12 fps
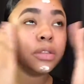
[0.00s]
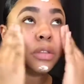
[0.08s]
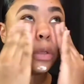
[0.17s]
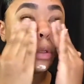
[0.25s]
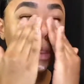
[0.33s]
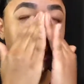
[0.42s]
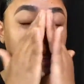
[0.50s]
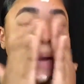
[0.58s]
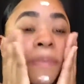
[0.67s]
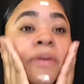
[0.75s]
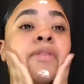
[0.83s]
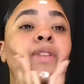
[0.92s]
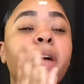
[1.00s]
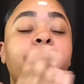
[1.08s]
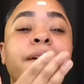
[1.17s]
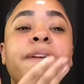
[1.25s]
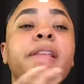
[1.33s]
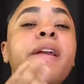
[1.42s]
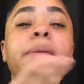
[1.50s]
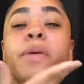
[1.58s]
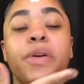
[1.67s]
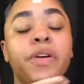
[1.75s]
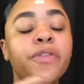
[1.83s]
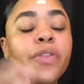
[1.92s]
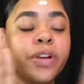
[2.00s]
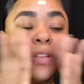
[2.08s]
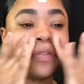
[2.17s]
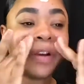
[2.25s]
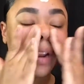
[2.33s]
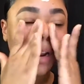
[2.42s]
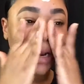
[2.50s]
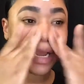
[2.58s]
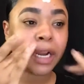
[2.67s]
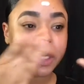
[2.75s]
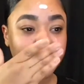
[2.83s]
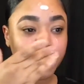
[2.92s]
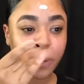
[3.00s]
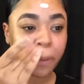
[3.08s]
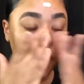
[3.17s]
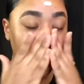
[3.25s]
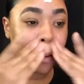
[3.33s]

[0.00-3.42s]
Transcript: So the type of look that I'm going for is very natural.